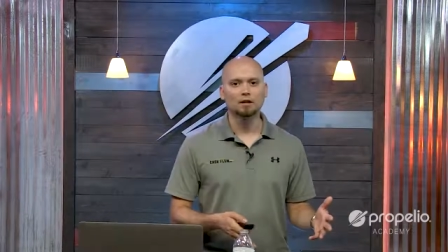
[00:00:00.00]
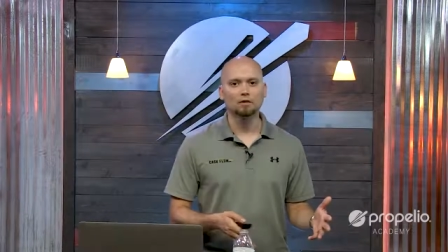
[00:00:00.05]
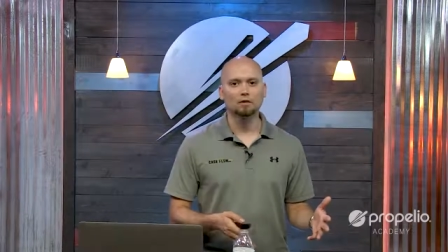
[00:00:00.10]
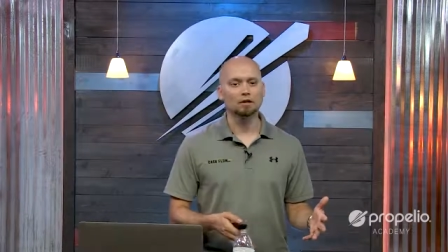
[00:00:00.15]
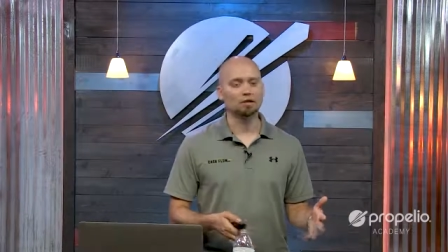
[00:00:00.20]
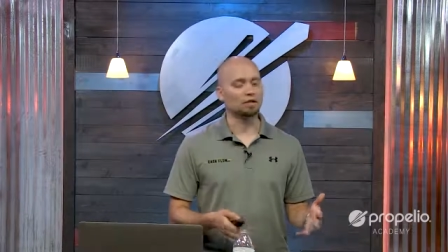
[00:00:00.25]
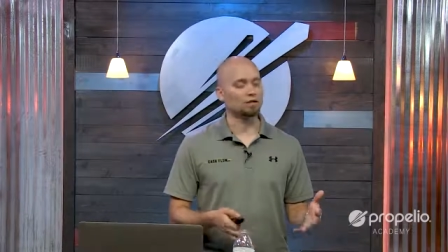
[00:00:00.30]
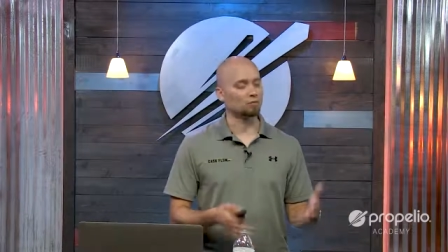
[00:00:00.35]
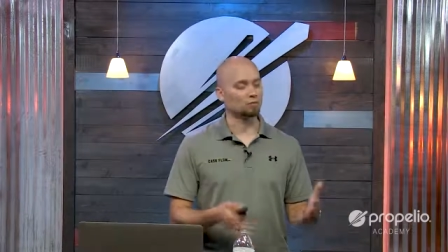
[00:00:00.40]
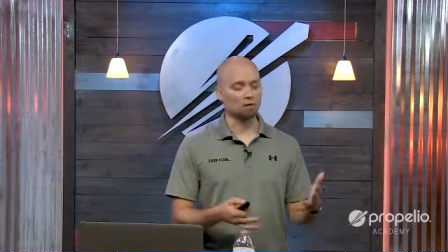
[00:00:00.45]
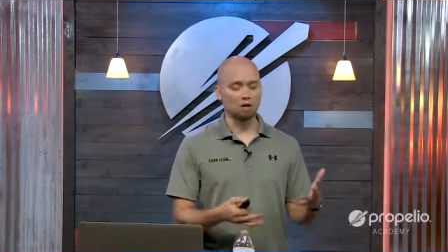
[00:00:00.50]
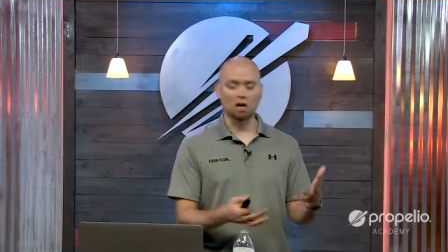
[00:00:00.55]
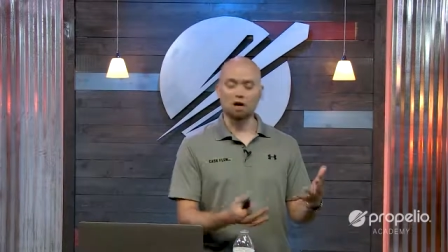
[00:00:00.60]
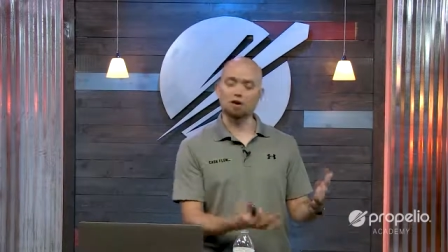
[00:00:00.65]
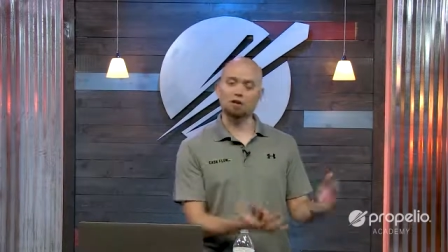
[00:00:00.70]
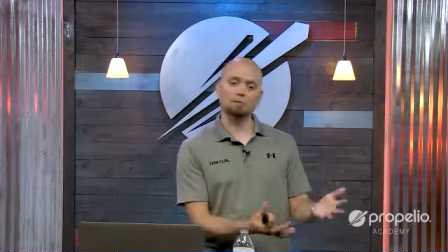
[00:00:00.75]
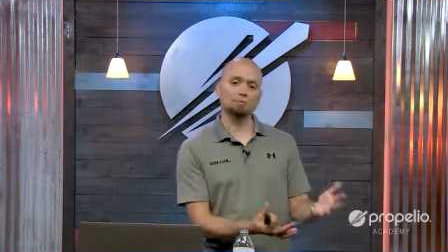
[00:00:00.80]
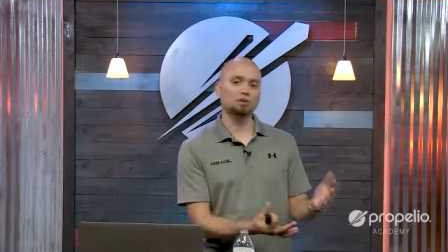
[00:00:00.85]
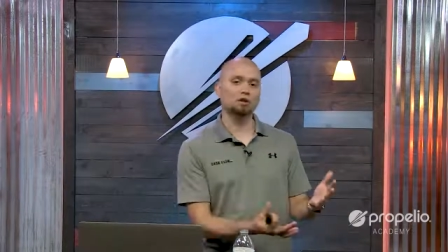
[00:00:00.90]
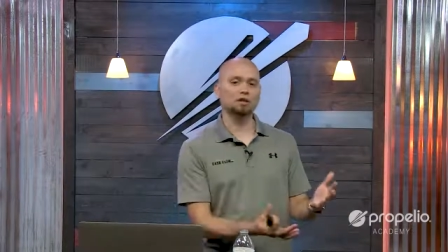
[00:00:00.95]
which is
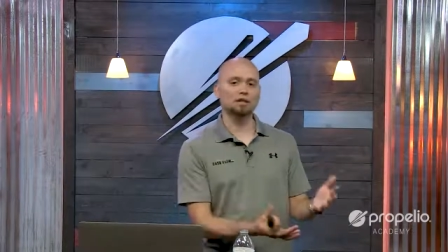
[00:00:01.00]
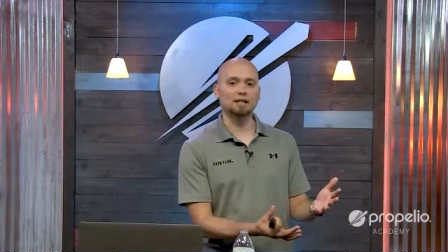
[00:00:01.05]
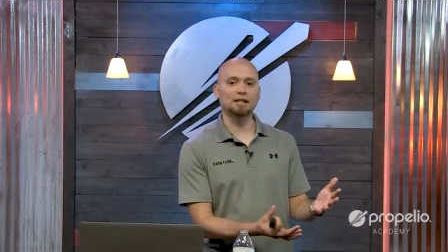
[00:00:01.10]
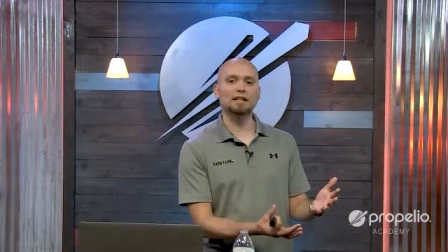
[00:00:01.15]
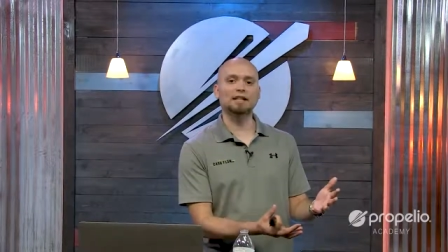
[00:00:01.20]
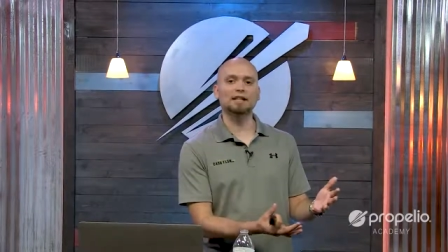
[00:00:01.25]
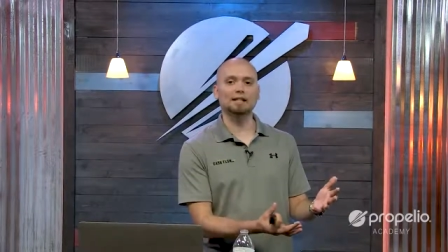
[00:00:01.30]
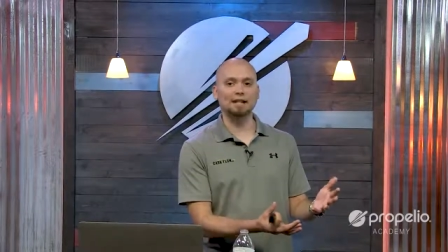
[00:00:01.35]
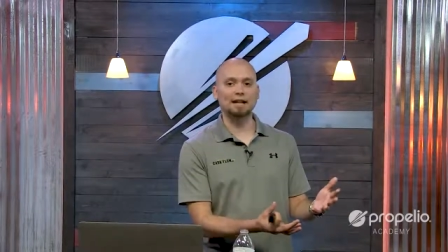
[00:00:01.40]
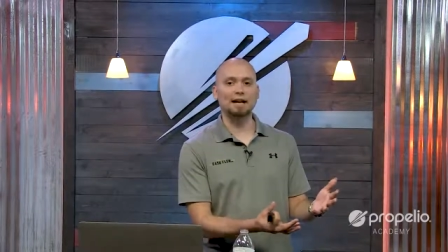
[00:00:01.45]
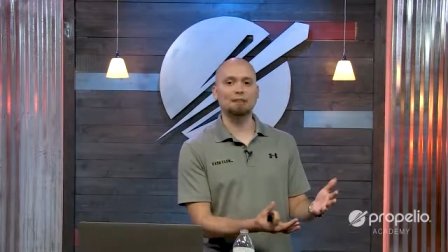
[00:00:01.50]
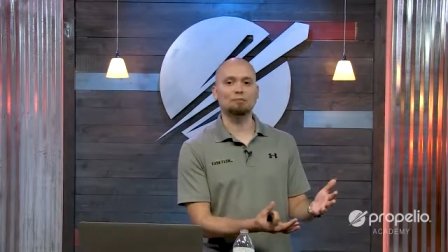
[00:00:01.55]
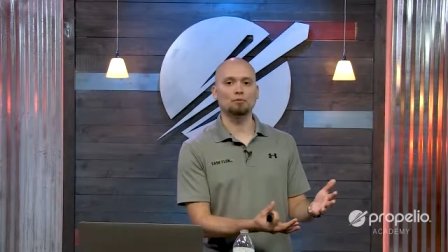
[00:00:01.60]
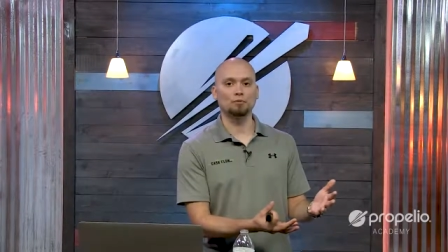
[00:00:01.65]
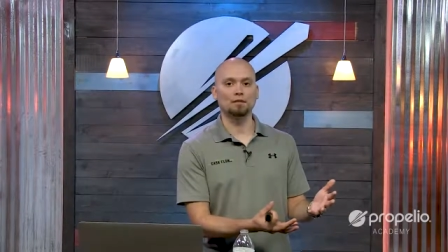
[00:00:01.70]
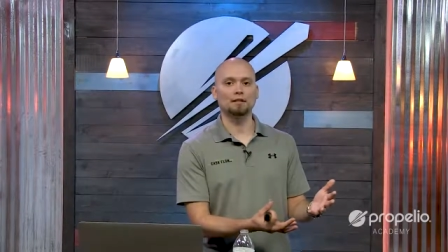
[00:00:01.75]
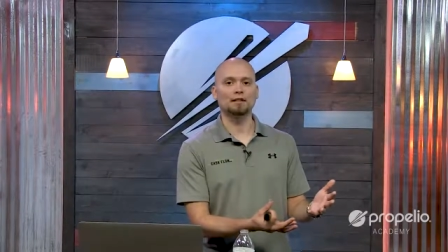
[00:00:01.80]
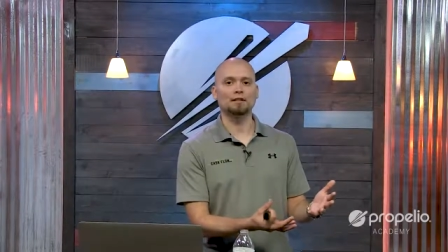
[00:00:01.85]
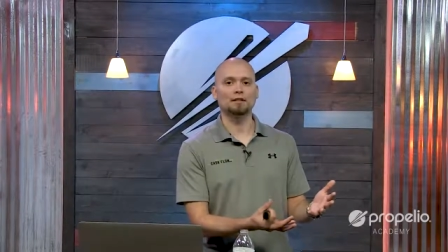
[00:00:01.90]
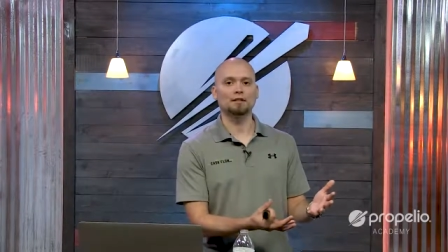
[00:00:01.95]
all the person is at that
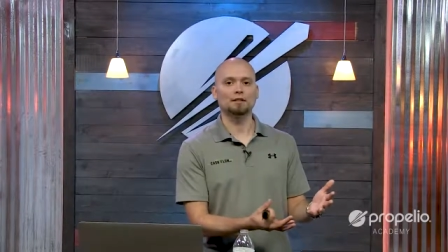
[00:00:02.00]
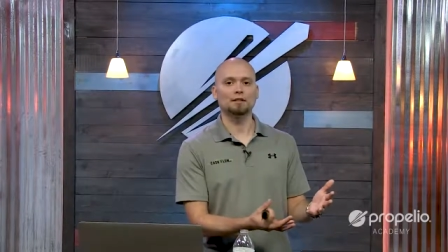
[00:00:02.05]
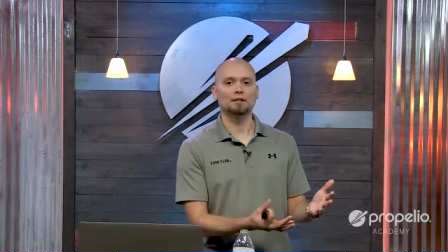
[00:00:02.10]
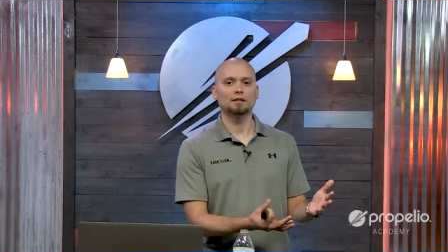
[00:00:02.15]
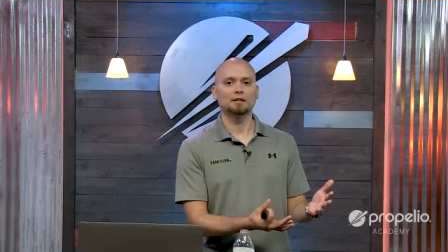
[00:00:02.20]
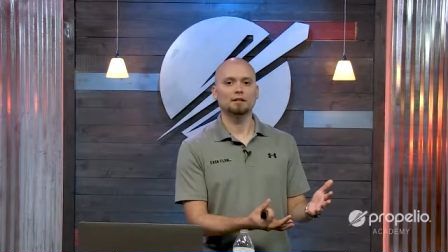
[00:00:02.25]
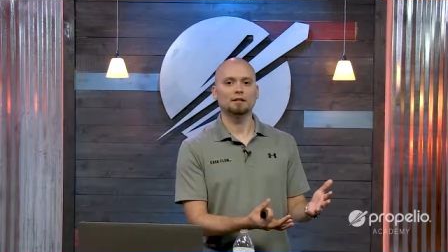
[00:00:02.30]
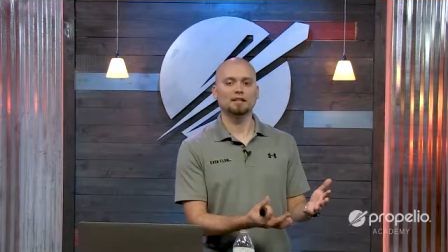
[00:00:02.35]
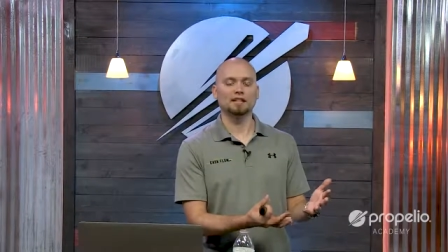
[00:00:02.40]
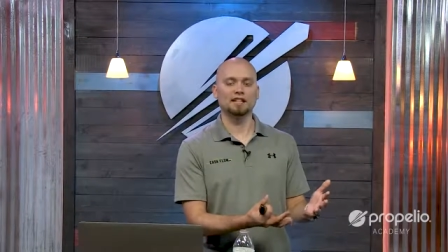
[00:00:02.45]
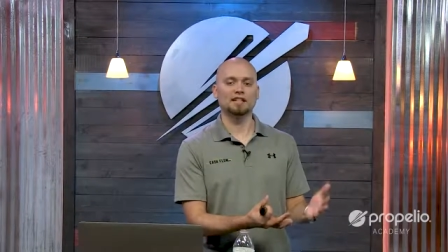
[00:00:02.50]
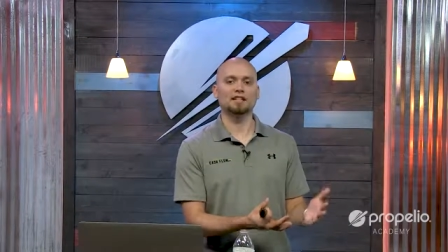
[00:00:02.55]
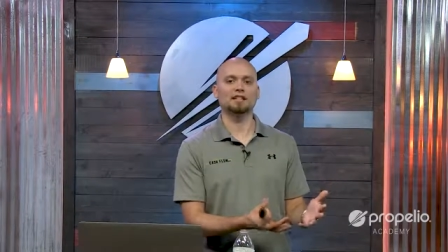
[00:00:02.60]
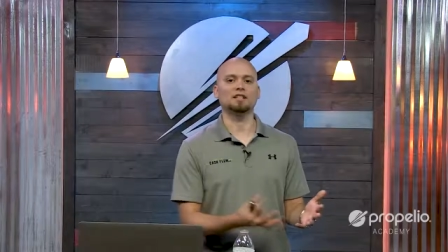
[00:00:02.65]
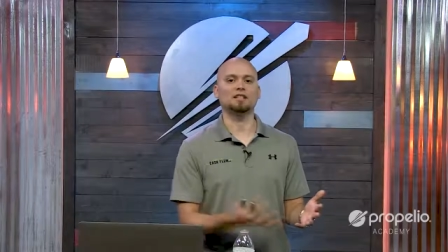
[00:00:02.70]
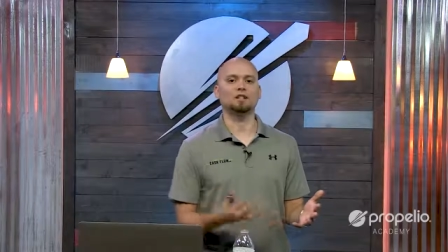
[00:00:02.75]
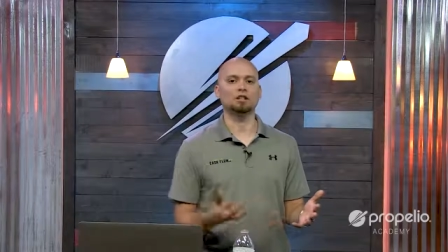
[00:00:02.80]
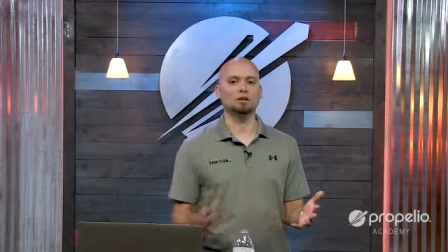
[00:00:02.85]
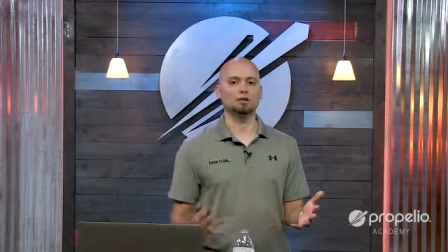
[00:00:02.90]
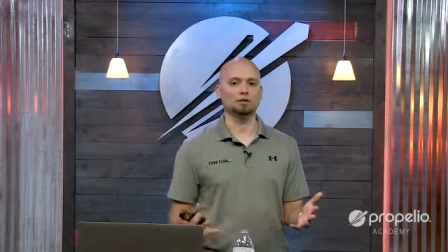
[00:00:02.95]
point, than it is
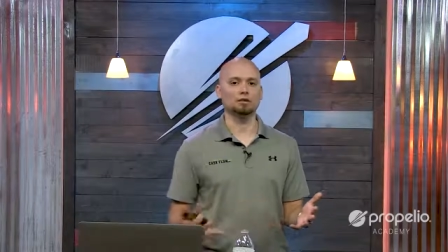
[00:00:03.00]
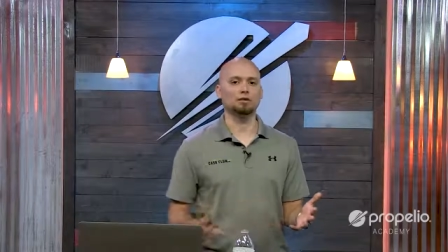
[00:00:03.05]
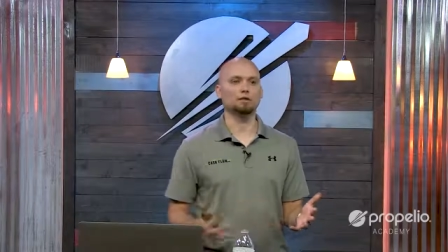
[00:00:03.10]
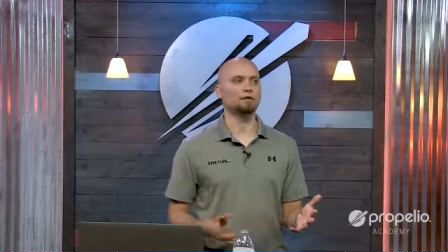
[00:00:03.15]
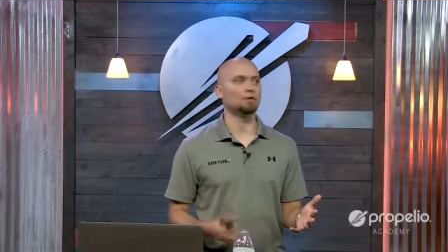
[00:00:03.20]
to go through the